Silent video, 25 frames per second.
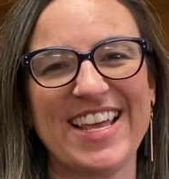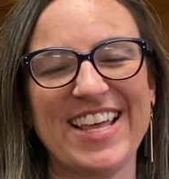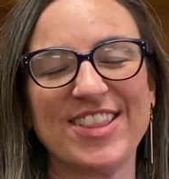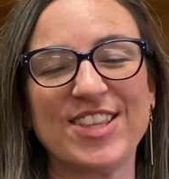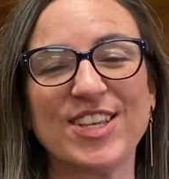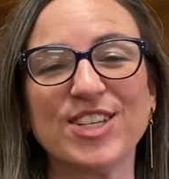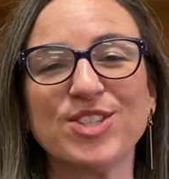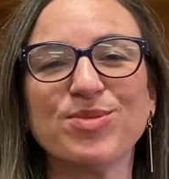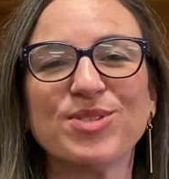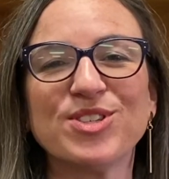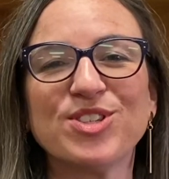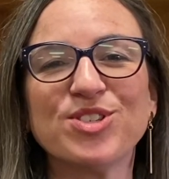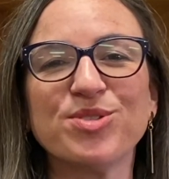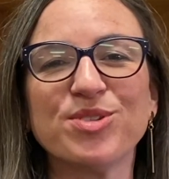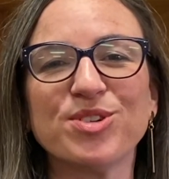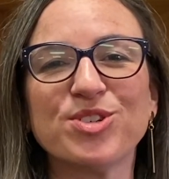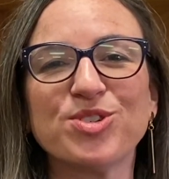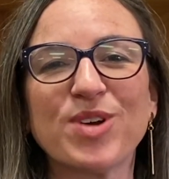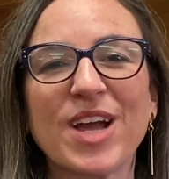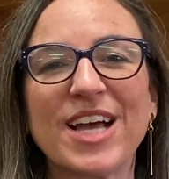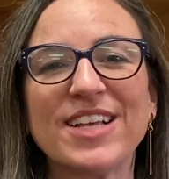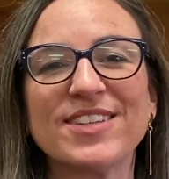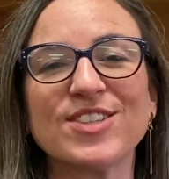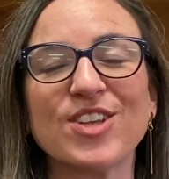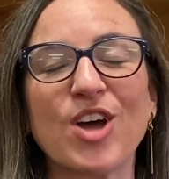This was to
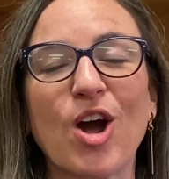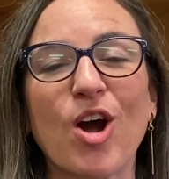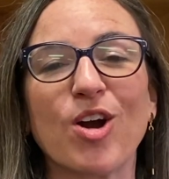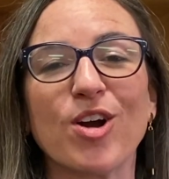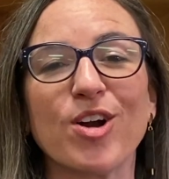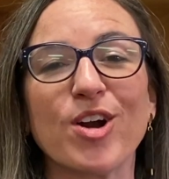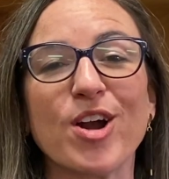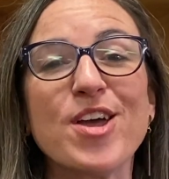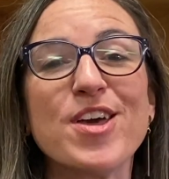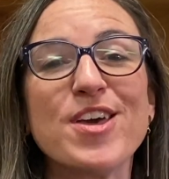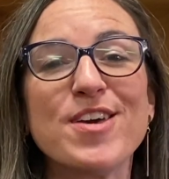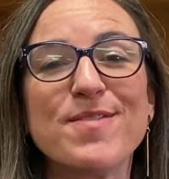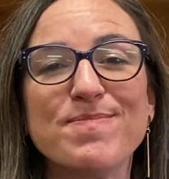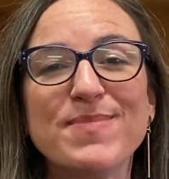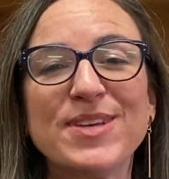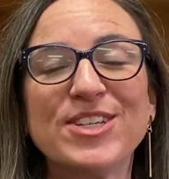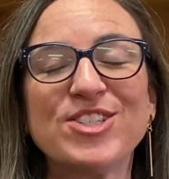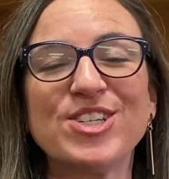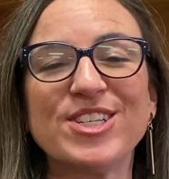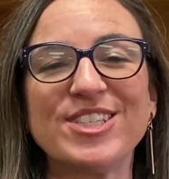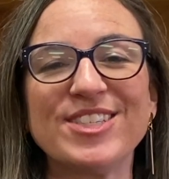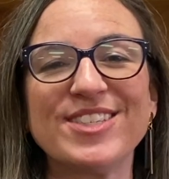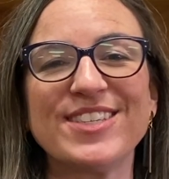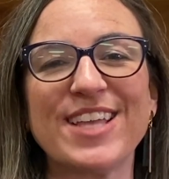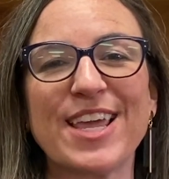address our
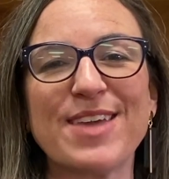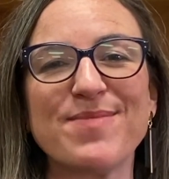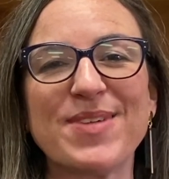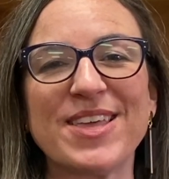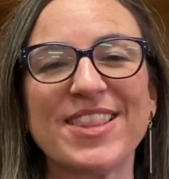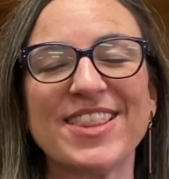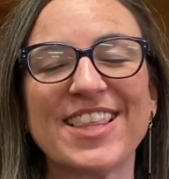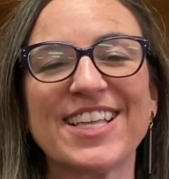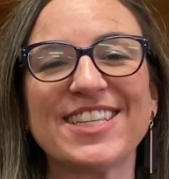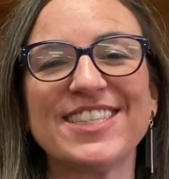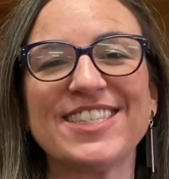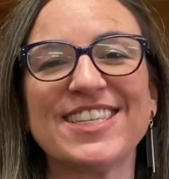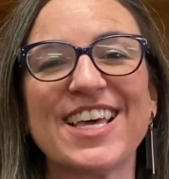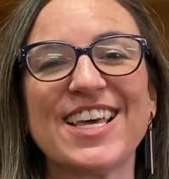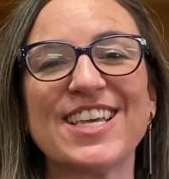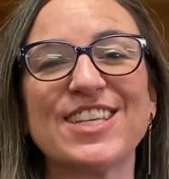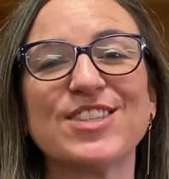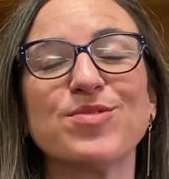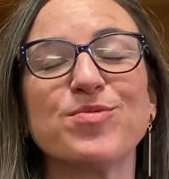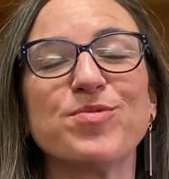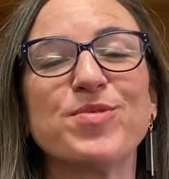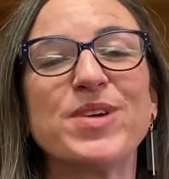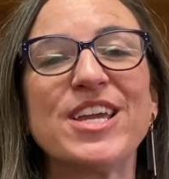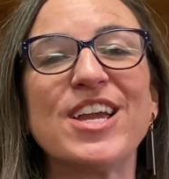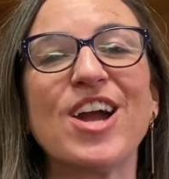mission statement that
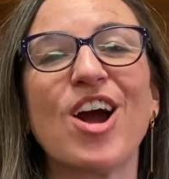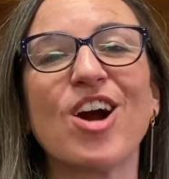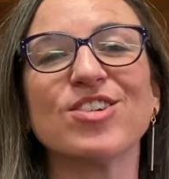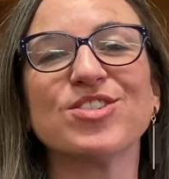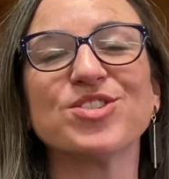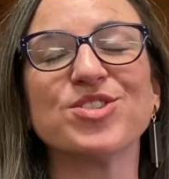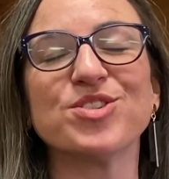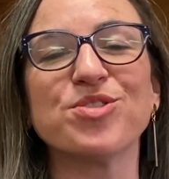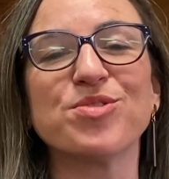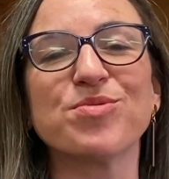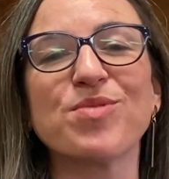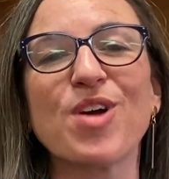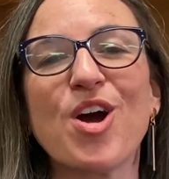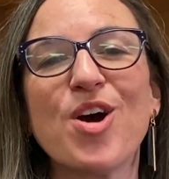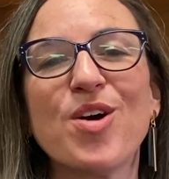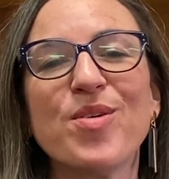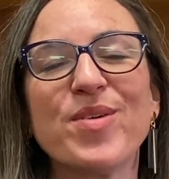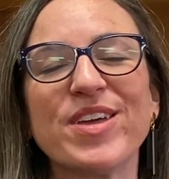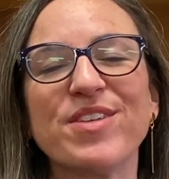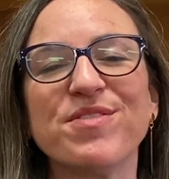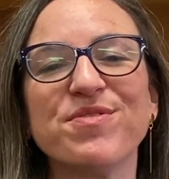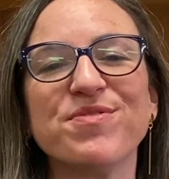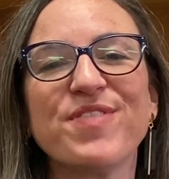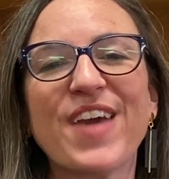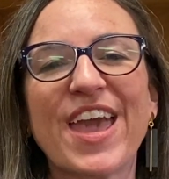says we are to grow
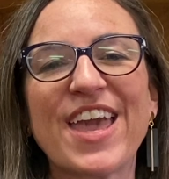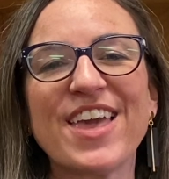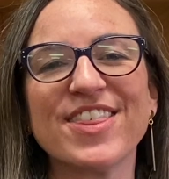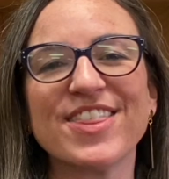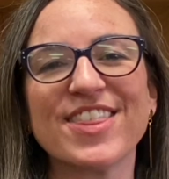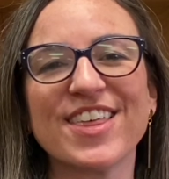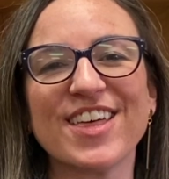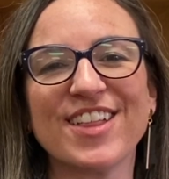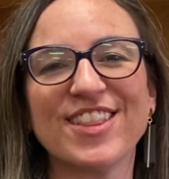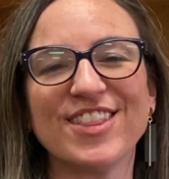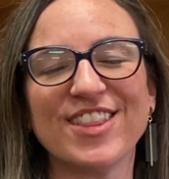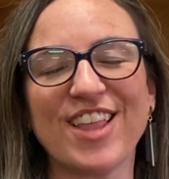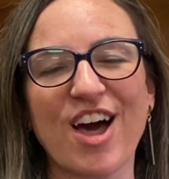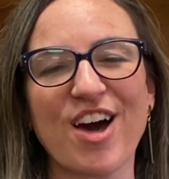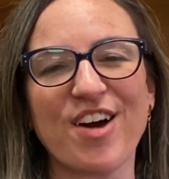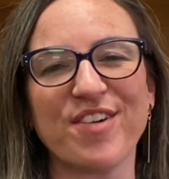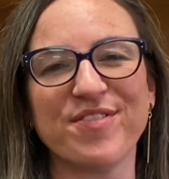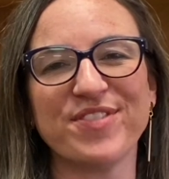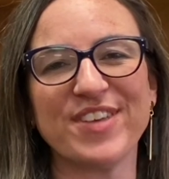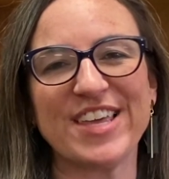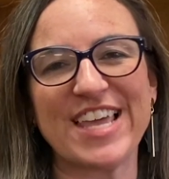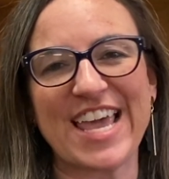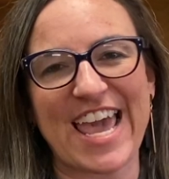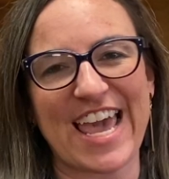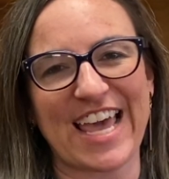in faith,
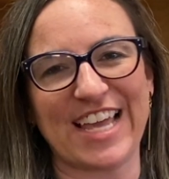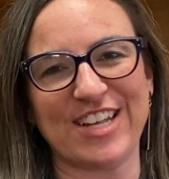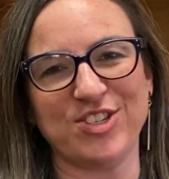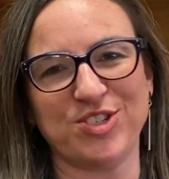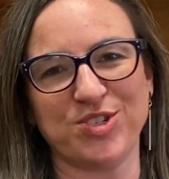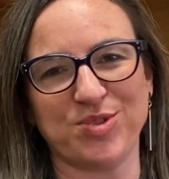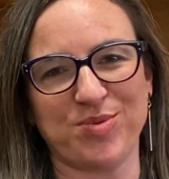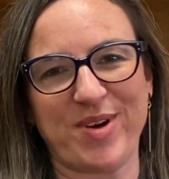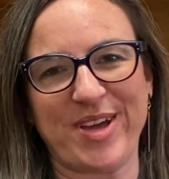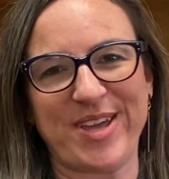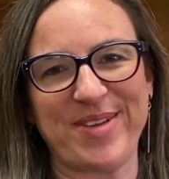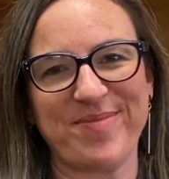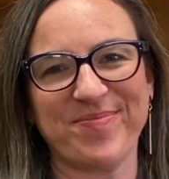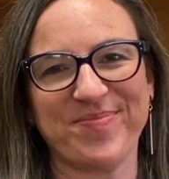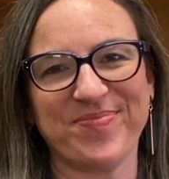love, and joy.